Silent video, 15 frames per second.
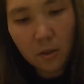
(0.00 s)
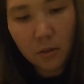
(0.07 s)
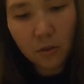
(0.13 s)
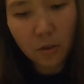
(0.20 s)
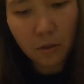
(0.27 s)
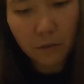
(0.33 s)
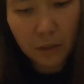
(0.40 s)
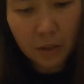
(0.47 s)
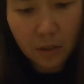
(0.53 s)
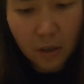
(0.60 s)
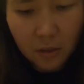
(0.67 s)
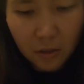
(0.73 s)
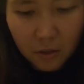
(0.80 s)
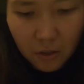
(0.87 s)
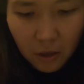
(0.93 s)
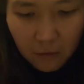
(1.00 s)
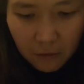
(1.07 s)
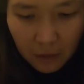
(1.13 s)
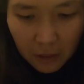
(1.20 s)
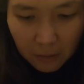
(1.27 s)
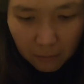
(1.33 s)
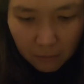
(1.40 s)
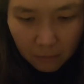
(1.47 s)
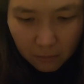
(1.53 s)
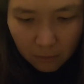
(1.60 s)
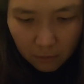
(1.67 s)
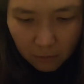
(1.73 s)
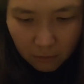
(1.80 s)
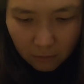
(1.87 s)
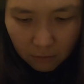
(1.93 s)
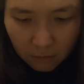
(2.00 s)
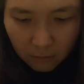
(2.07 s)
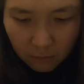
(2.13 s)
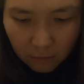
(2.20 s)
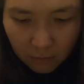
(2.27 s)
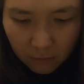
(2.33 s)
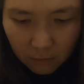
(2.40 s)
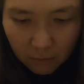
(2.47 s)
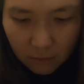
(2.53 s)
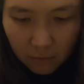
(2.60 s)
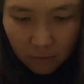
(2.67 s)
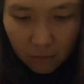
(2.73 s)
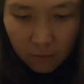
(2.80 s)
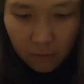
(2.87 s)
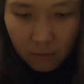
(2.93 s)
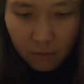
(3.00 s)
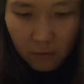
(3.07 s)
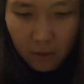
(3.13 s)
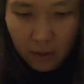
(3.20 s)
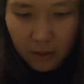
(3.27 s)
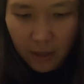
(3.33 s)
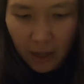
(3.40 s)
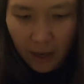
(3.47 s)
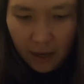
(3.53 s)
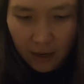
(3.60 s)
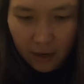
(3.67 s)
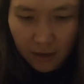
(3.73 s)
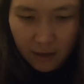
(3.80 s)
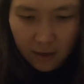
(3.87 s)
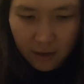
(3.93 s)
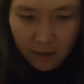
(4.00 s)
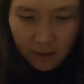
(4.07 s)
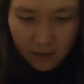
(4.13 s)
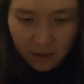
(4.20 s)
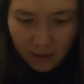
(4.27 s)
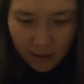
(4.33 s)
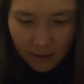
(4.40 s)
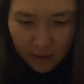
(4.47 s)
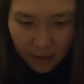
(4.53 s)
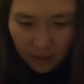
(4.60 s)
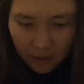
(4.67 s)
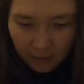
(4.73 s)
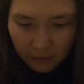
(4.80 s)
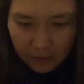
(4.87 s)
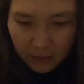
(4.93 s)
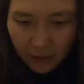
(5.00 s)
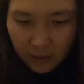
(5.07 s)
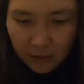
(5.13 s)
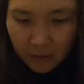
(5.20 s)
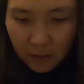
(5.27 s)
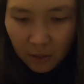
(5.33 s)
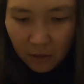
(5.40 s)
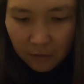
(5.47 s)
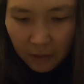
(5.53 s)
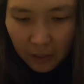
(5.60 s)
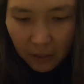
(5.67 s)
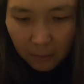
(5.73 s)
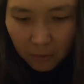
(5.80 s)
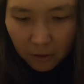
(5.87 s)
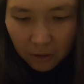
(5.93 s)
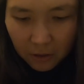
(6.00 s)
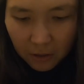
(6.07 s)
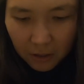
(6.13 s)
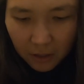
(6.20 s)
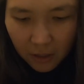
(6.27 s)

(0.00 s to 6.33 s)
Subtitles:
So if it's not dissolving any, ooh, what is that? If it's not dissolving anymore,